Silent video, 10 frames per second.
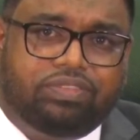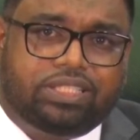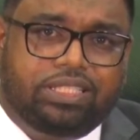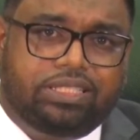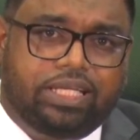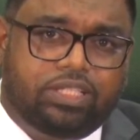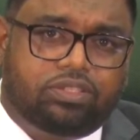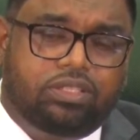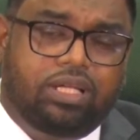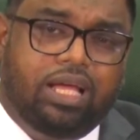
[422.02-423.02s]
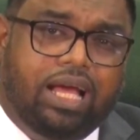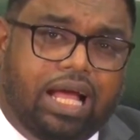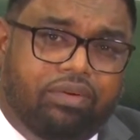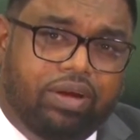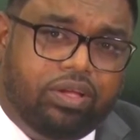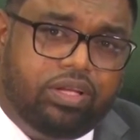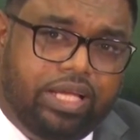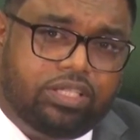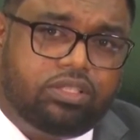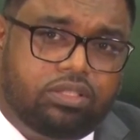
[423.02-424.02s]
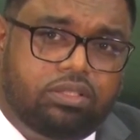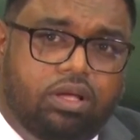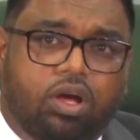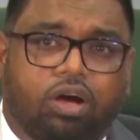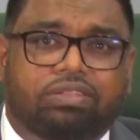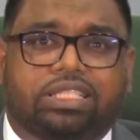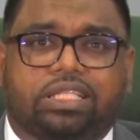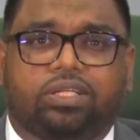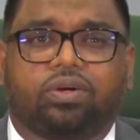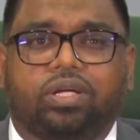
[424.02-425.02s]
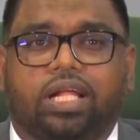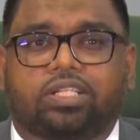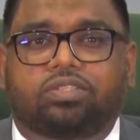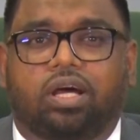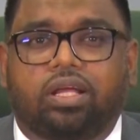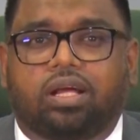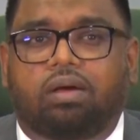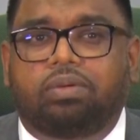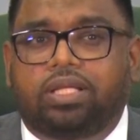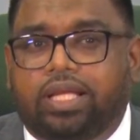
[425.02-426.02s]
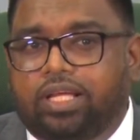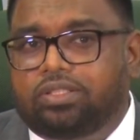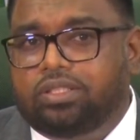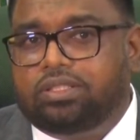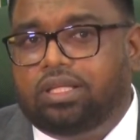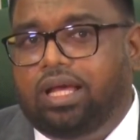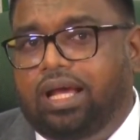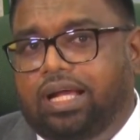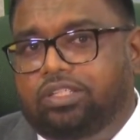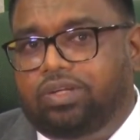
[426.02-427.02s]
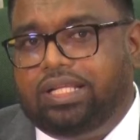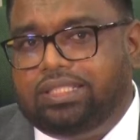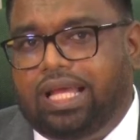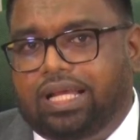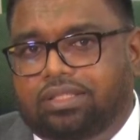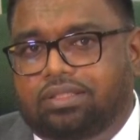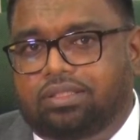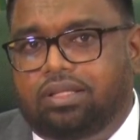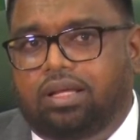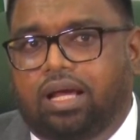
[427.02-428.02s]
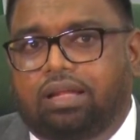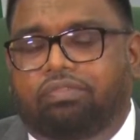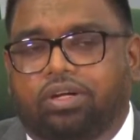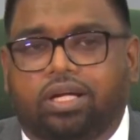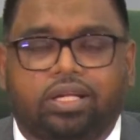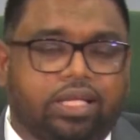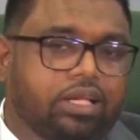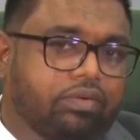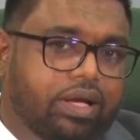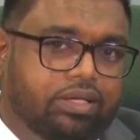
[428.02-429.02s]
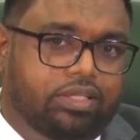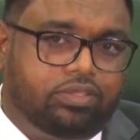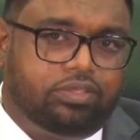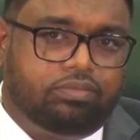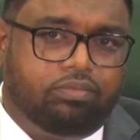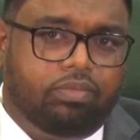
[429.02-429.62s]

facilitation and regulation of secure electronic communications and transactions, and for their legal recognition.